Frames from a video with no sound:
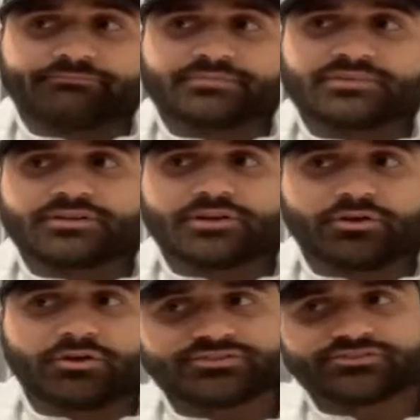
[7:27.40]

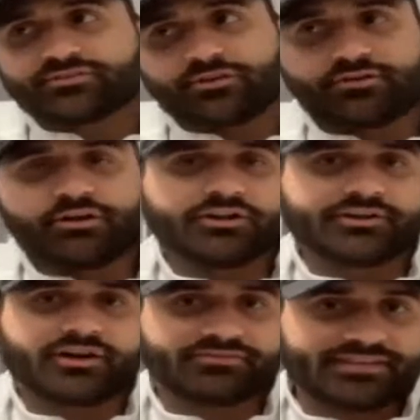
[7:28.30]
Coaches are calling
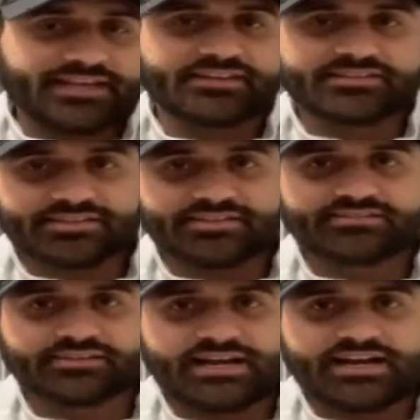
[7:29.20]
off tendencies a
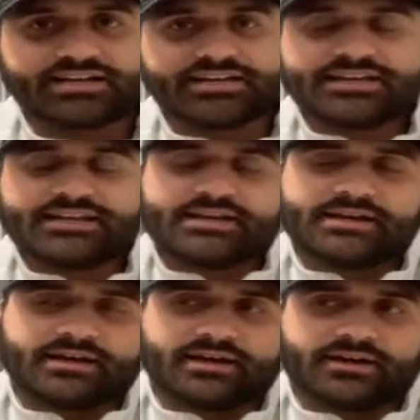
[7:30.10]
lot.
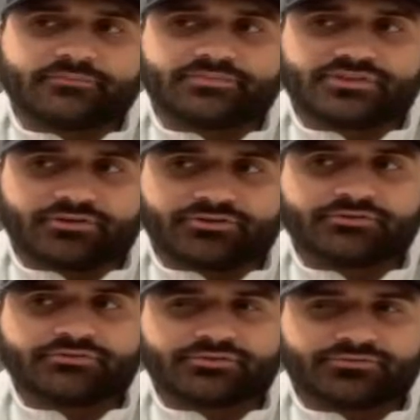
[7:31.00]
You're
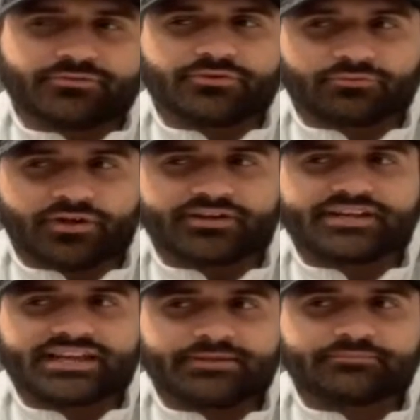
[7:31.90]
for the run
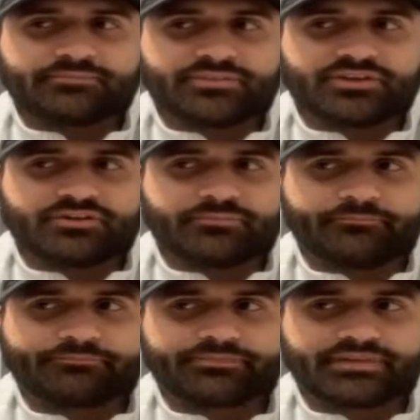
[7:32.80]
game,
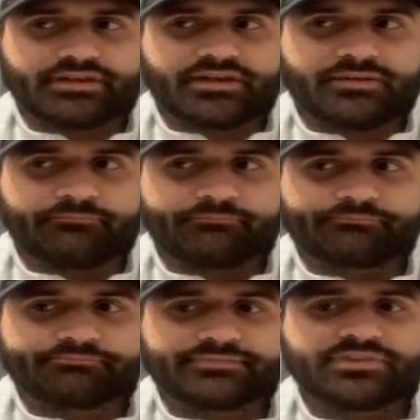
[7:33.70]

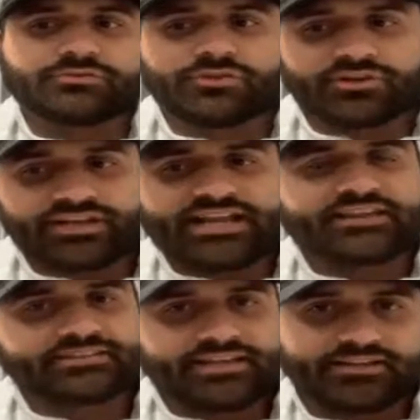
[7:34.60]
you're looking
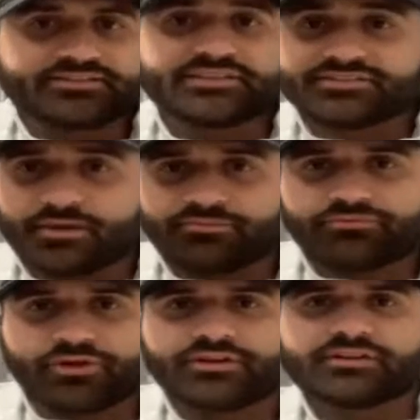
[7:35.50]
at tendencies up
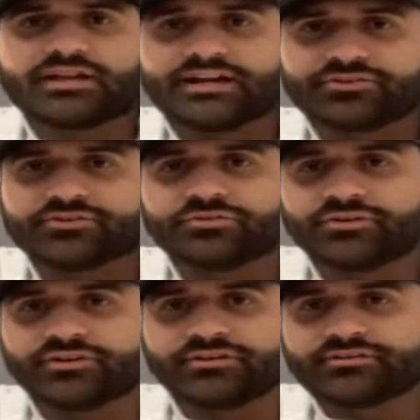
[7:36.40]
front a lot too
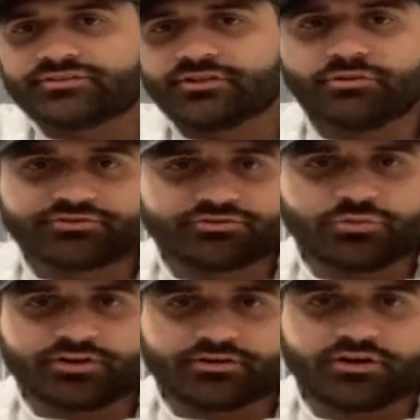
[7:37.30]
to know what you
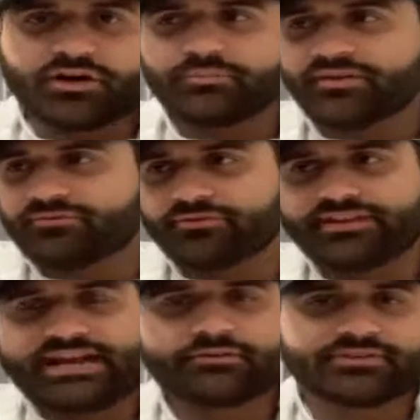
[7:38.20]
want to call, but for
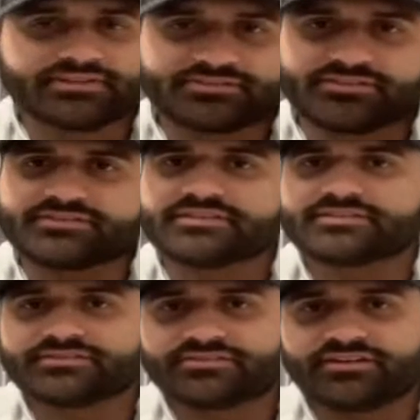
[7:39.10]
down distances
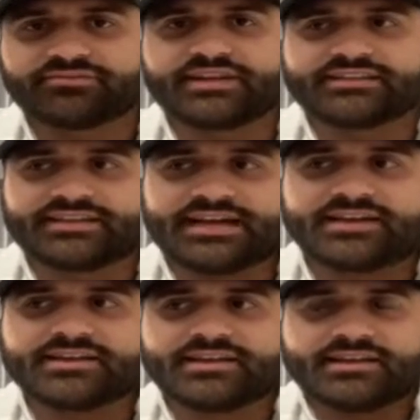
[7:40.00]
and stuff like that,
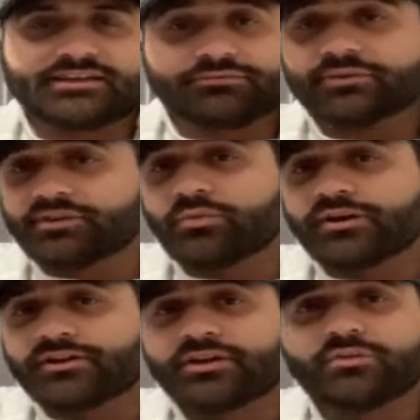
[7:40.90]
you really want to
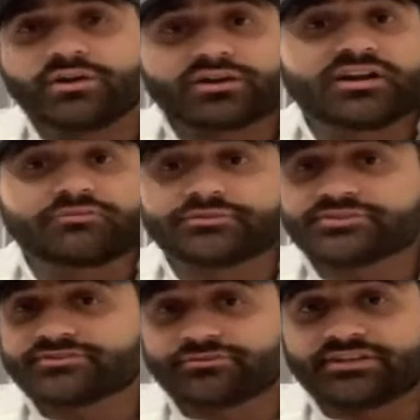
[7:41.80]
know what
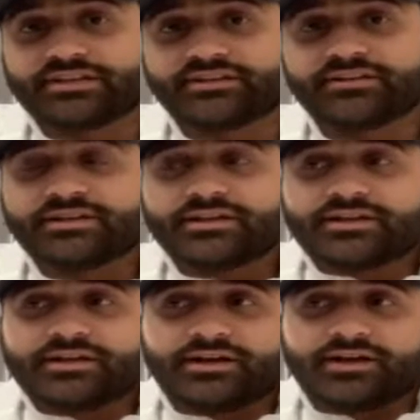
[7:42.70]
coverages you're getting
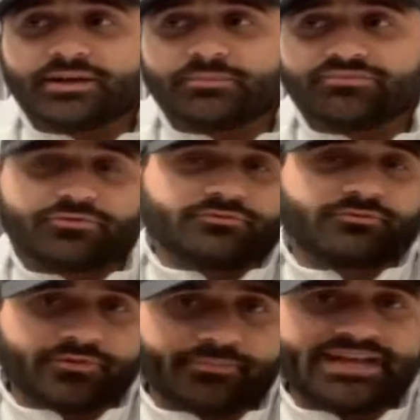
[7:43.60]
for
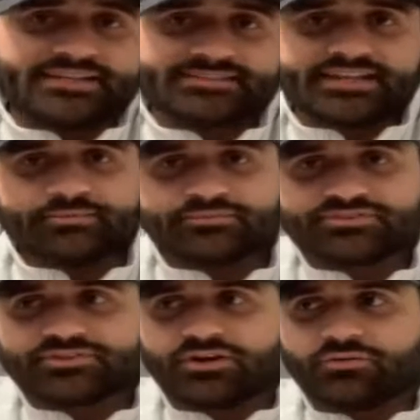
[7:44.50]
the pass game.
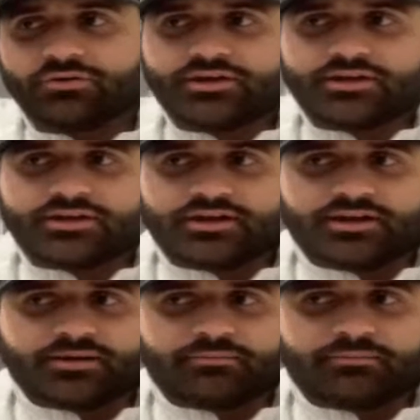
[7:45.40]
So
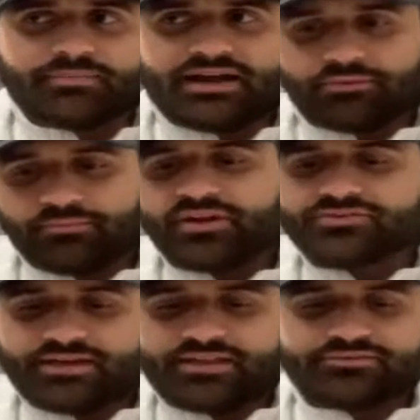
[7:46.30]
I would much
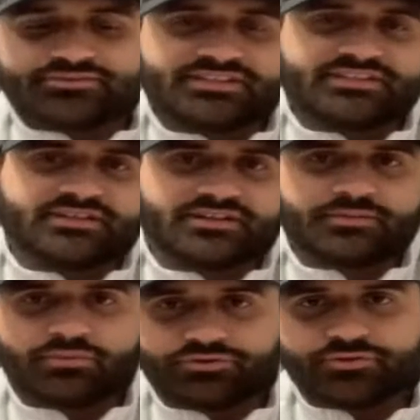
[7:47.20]
rather see a
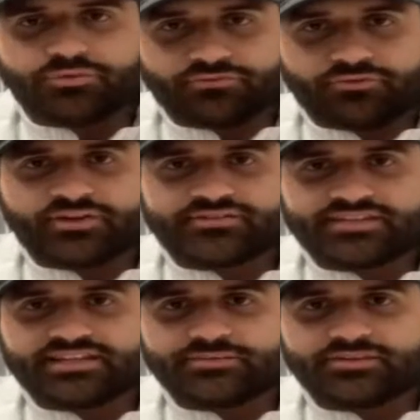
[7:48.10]
multiple front
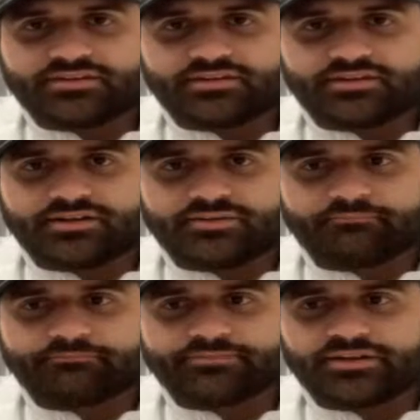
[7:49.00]
team and,
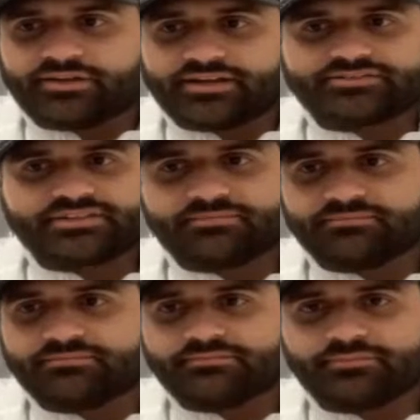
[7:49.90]
like I said,
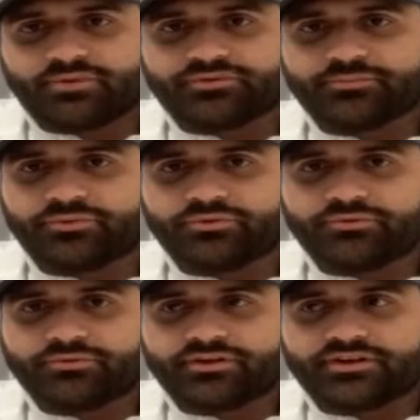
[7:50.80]
multiple
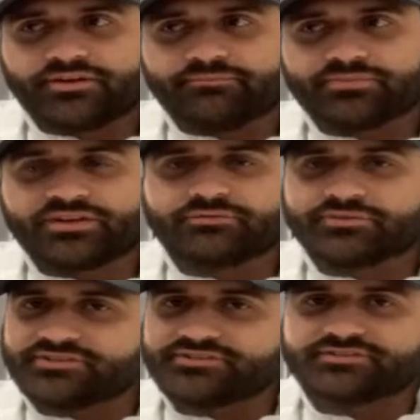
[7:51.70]

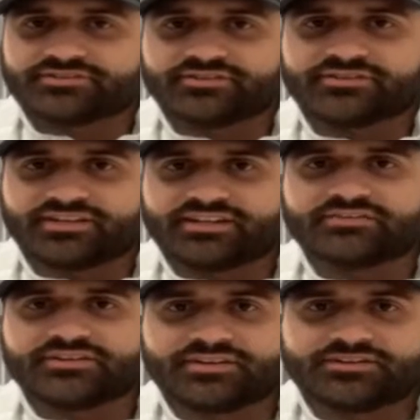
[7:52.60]
coverages is going to give
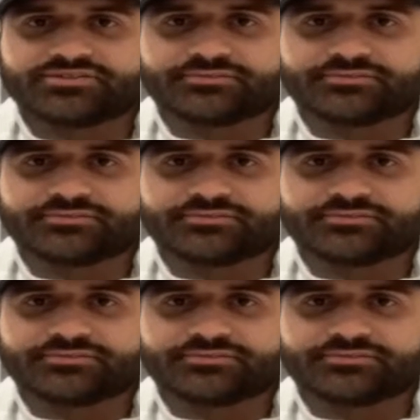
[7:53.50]
you an issue.